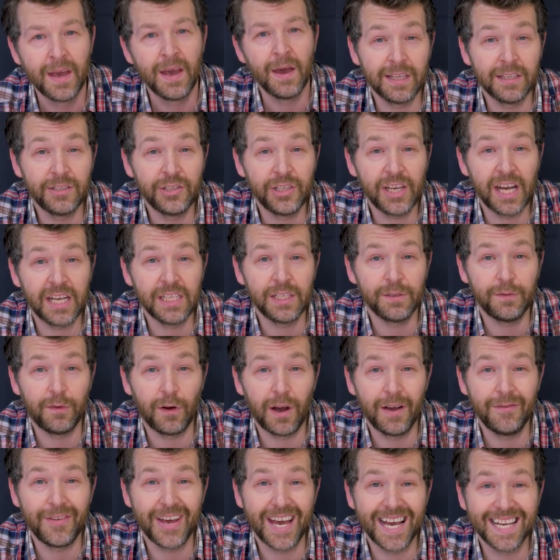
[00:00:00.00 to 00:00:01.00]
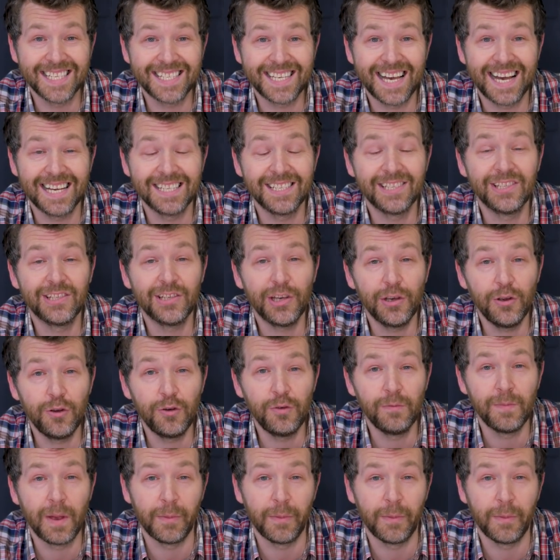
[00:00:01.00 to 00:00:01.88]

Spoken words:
The GH5S has two